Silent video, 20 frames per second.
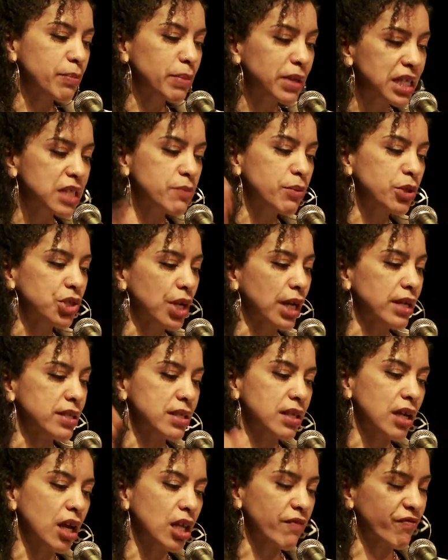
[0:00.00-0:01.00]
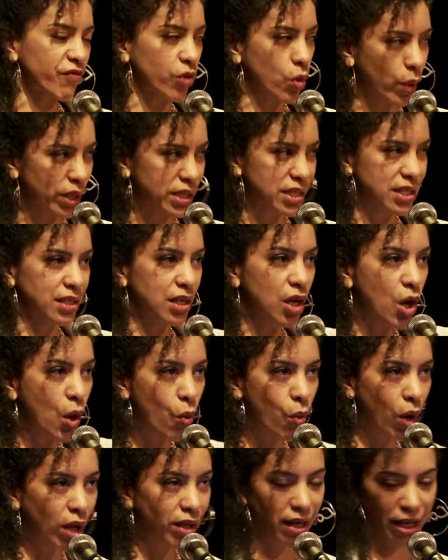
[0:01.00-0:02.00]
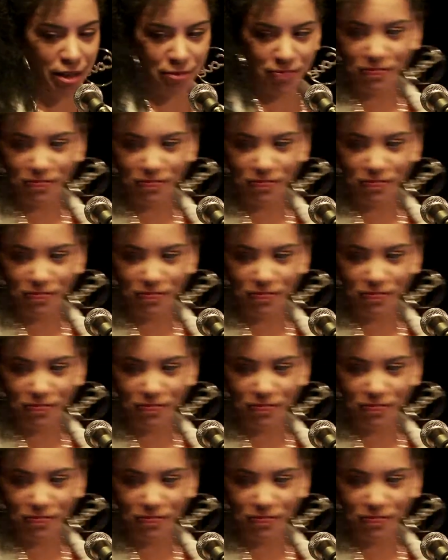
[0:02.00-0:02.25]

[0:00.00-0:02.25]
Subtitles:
Please put your hands together for Quentin Walcott.